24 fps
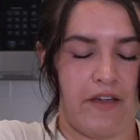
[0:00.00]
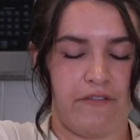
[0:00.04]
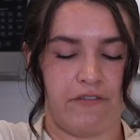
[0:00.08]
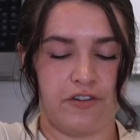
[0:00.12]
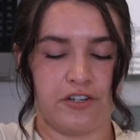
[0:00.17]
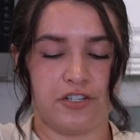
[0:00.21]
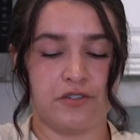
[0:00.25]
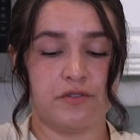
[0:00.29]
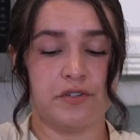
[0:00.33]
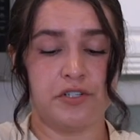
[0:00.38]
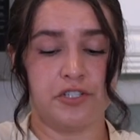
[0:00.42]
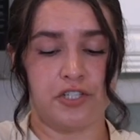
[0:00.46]
If
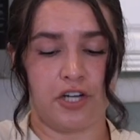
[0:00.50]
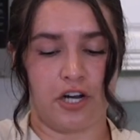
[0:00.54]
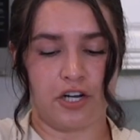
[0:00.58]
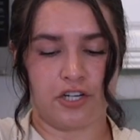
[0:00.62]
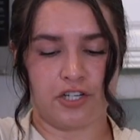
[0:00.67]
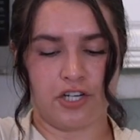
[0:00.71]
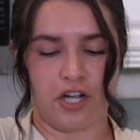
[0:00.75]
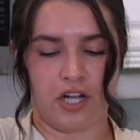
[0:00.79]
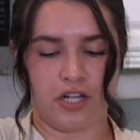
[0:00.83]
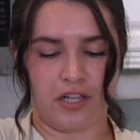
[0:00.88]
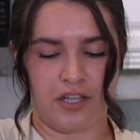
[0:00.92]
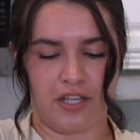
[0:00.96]
we're doing dark
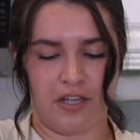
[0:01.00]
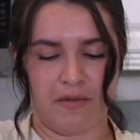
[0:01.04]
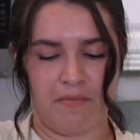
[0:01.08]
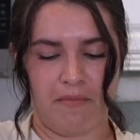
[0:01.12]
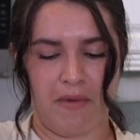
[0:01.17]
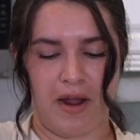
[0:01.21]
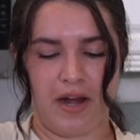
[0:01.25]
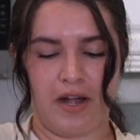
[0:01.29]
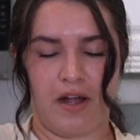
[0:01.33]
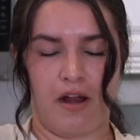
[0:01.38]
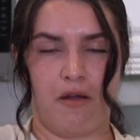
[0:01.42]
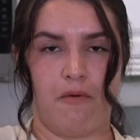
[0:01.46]
chocolate, you
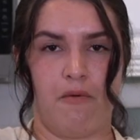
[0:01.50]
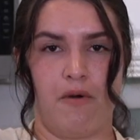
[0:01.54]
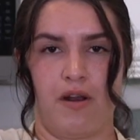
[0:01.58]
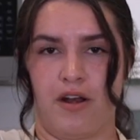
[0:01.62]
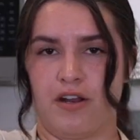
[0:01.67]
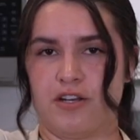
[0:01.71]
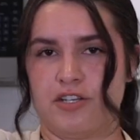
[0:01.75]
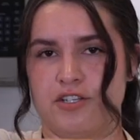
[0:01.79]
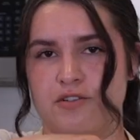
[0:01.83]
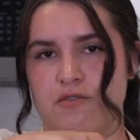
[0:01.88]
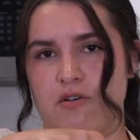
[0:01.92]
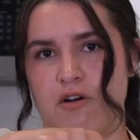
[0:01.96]
might not
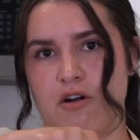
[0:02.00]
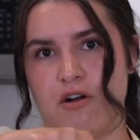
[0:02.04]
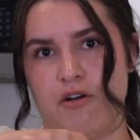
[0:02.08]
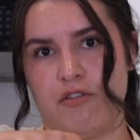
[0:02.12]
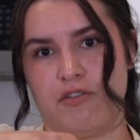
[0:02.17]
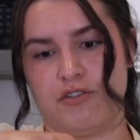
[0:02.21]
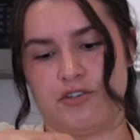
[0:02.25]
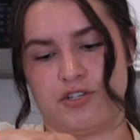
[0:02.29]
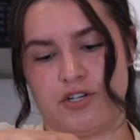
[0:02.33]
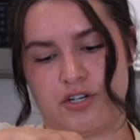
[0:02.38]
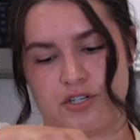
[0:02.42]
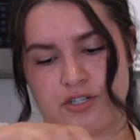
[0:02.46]
wanna do all
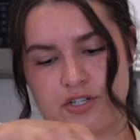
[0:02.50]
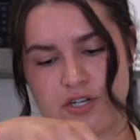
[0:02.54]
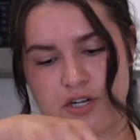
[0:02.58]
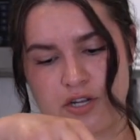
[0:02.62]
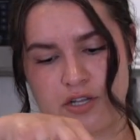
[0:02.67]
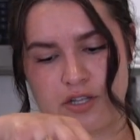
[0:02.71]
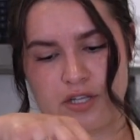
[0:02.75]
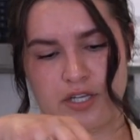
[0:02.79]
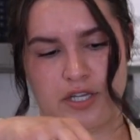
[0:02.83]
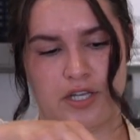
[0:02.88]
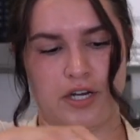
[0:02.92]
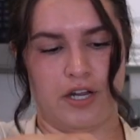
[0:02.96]
the dark
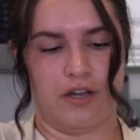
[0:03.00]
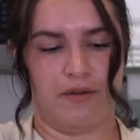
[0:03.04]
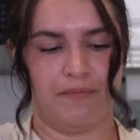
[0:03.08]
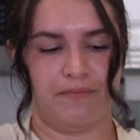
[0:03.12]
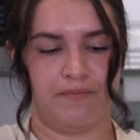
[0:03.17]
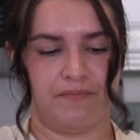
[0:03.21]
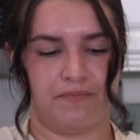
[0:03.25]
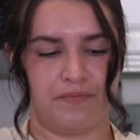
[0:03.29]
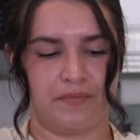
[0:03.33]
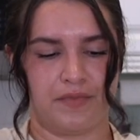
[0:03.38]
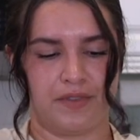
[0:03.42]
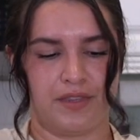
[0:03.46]
chocolate, you know,
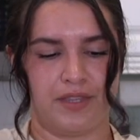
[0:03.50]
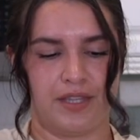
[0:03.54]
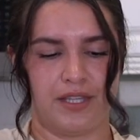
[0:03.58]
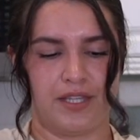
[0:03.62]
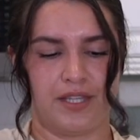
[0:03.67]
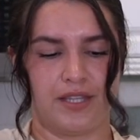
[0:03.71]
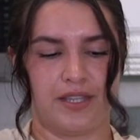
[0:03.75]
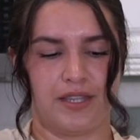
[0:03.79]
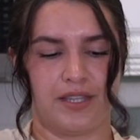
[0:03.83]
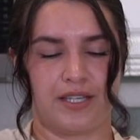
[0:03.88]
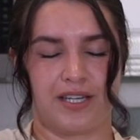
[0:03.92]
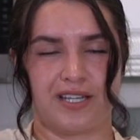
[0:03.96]

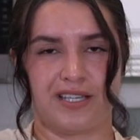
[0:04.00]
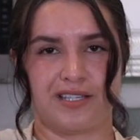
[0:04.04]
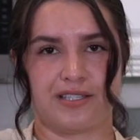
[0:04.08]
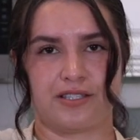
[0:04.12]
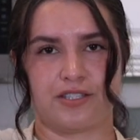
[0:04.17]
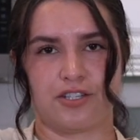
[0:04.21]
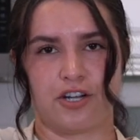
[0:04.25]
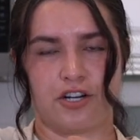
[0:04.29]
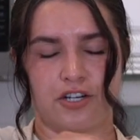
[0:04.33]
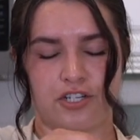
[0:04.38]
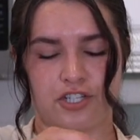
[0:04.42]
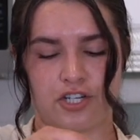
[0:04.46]
because
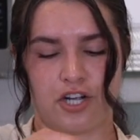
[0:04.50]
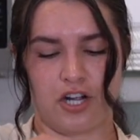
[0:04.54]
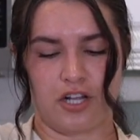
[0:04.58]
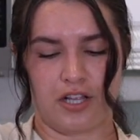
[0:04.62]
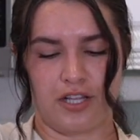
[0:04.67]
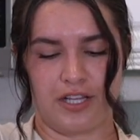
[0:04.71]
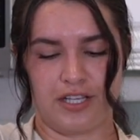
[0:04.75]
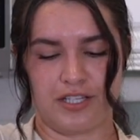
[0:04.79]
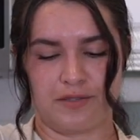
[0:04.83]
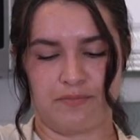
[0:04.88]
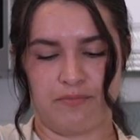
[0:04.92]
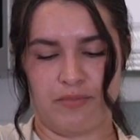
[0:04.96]
dark
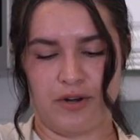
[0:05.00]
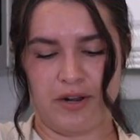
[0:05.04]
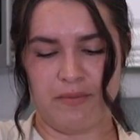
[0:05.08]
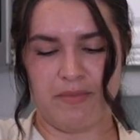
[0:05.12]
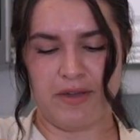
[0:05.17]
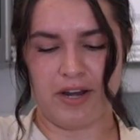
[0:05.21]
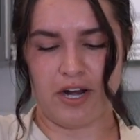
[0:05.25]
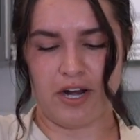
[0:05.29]
chocolate is pretty